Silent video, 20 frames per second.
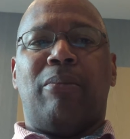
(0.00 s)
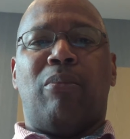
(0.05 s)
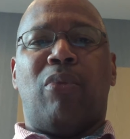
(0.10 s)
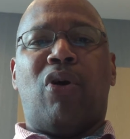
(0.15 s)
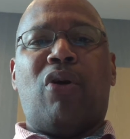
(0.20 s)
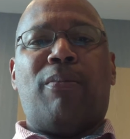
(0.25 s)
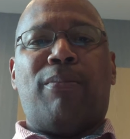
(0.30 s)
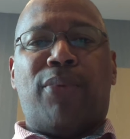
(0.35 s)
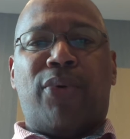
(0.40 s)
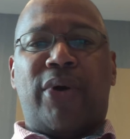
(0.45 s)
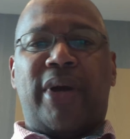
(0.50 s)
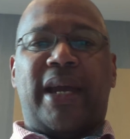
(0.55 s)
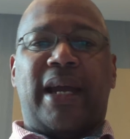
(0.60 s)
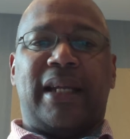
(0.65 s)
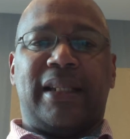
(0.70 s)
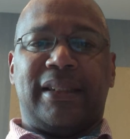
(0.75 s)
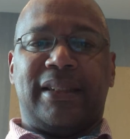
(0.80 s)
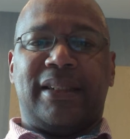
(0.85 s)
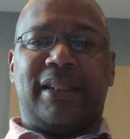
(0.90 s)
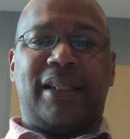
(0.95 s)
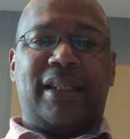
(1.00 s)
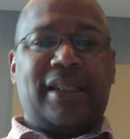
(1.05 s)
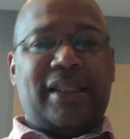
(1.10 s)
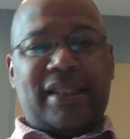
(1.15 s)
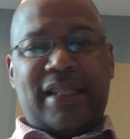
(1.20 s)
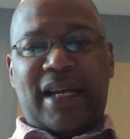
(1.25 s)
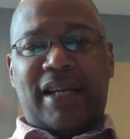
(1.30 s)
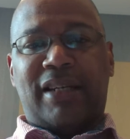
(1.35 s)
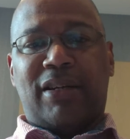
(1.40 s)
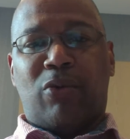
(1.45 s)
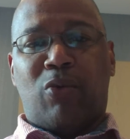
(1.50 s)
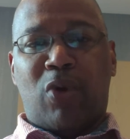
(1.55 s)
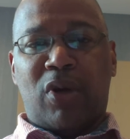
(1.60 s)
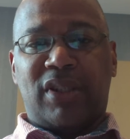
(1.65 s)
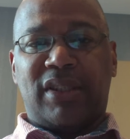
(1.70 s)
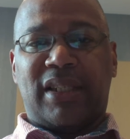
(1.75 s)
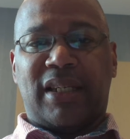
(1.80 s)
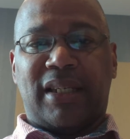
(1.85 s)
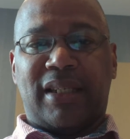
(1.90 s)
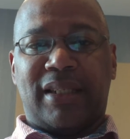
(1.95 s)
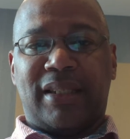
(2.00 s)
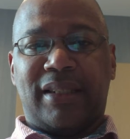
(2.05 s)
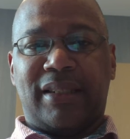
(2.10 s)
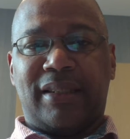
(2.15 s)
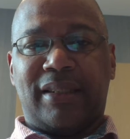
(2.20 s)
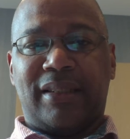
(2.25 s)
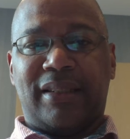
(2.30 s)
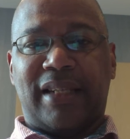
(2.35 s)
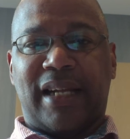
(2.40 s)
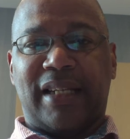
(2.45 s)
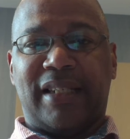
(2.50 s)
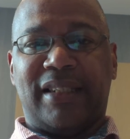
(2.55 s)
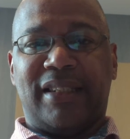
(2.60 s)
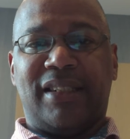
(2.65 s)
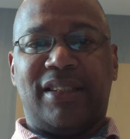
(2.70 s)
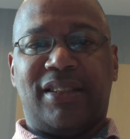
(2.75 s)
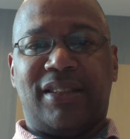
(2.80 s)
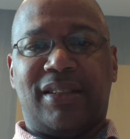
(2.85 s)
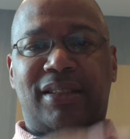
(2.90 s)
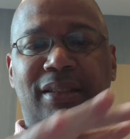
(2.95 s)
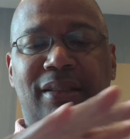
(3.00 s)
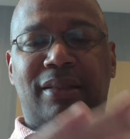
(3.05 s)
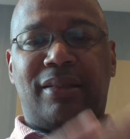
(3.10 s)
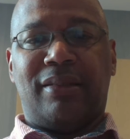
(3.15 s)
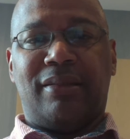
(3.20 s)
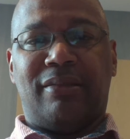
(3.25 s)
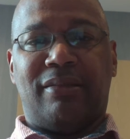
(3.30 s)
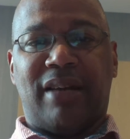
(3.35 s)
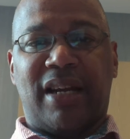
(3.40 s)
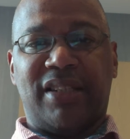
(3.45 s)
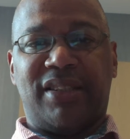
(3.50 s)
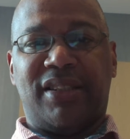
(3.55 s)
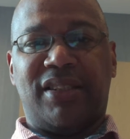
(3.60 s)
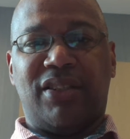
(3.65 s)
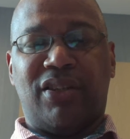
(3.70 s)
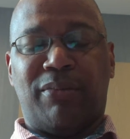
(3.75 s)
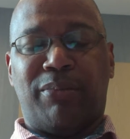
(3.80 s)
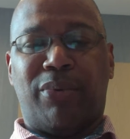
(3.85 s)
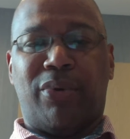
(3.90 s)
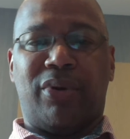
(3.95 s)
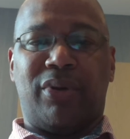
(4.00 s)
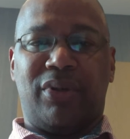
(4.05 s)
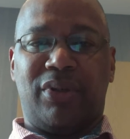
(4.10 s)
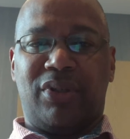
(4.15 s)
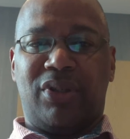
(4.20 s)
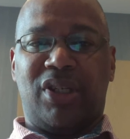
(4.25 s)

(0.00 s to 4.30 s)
more buoyant than the water that it is resting upon.